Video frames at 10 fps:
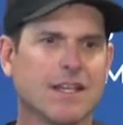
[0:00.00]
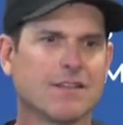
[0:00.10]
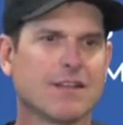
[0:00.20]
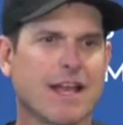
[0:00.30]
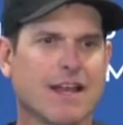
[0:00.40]

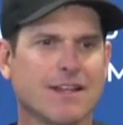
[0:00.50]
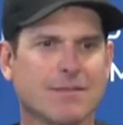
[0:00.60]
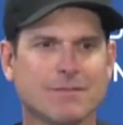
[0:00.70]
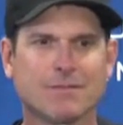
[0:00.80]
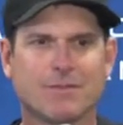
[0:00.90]
is not
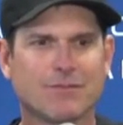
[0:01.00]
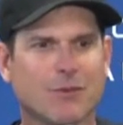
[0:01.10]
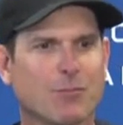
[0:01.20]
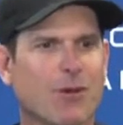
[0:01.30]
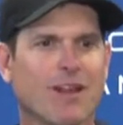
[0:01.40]
in
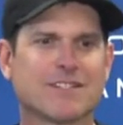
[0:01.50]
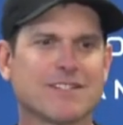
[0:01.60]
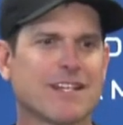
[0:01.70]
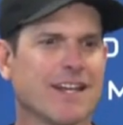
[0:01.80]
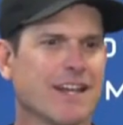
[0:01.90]
football
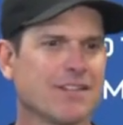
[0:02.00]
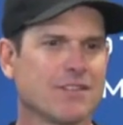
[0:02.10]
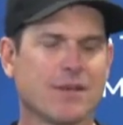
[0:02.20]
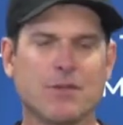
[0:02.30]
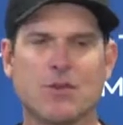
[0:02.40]
lexicon.
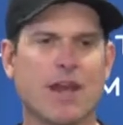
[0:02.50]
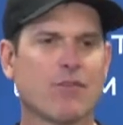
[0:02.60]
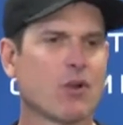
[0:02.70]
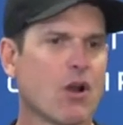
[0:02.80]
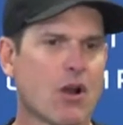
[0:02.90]
It's, I mean, you
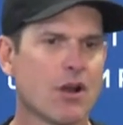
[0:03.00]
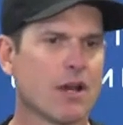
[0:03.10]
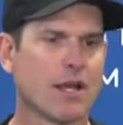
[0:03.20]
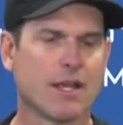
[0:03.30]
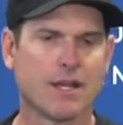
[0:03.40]
never are.
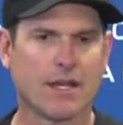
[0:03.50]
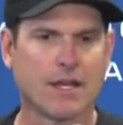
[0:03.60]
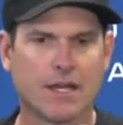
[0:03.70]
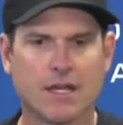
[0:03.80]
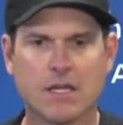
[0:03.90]
And
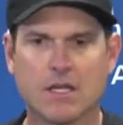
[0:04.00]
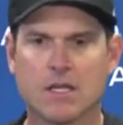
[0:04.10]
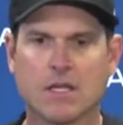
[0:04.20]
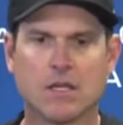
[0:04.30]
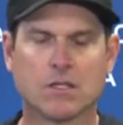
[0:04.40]
uh,
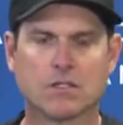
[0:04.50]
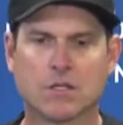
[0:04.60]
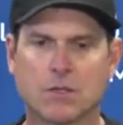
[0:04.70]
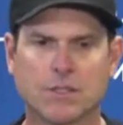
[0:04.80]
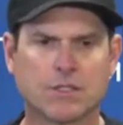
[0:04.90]

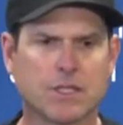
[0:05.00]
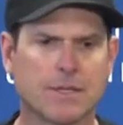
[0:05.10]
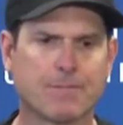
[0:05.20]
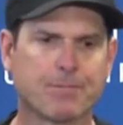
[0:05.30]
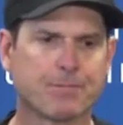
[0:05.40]
so it's,
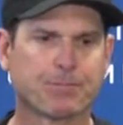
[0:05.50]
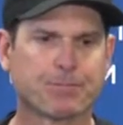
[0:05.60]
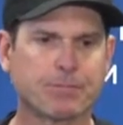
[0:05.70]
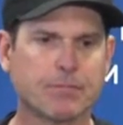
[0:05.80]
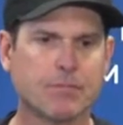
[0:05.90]
uh,
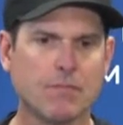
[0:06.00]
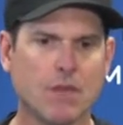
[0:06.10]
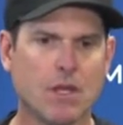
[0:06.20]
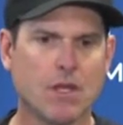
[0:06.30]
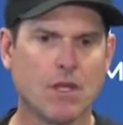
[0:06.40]

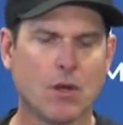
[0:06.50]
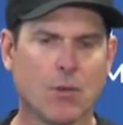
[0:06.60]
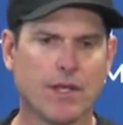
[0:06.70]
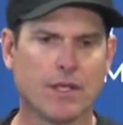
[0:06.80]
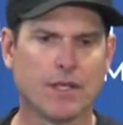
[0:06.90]
you
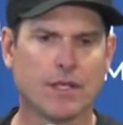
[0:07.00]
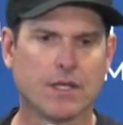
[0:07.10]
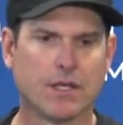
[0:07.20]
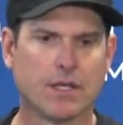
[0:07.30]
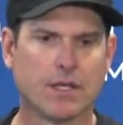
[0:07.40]
know, we,
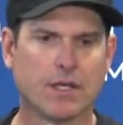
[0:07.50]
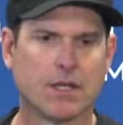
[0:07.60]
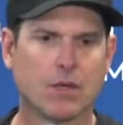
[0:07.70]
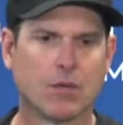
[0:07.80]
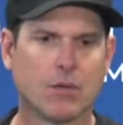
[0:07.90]

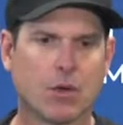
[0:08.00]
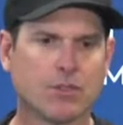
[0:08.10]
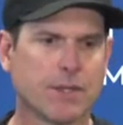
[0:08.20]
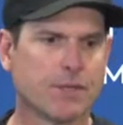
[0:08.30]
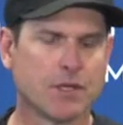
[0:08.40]
we
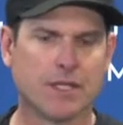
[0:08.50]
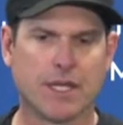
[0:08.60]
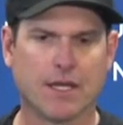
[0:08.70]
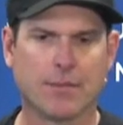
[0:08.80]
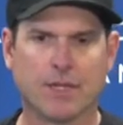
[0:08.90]
rose up there at
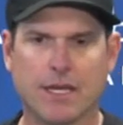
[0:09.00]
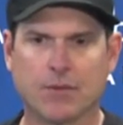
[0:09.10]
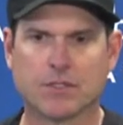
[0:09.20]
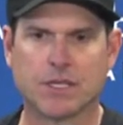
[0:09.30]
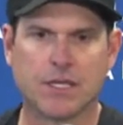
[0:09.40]
the end. I mean, that
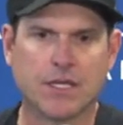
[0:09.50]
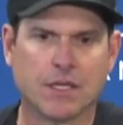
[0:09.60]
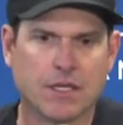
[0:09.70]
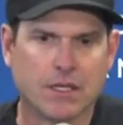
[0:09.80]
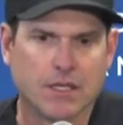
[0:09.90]
was a,
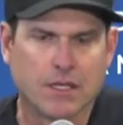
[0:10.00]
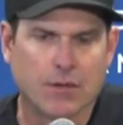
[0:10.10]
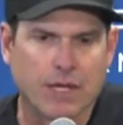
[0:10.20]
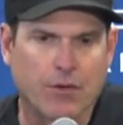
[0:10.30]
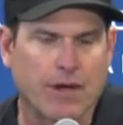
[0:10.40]
you
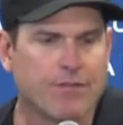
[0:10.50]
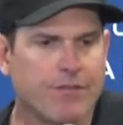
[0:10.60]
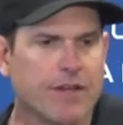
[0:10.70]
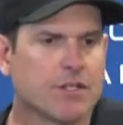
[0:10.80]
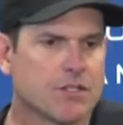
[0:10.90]
know, a great
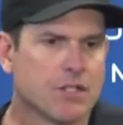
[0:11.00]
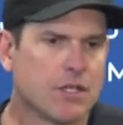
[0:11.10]
finish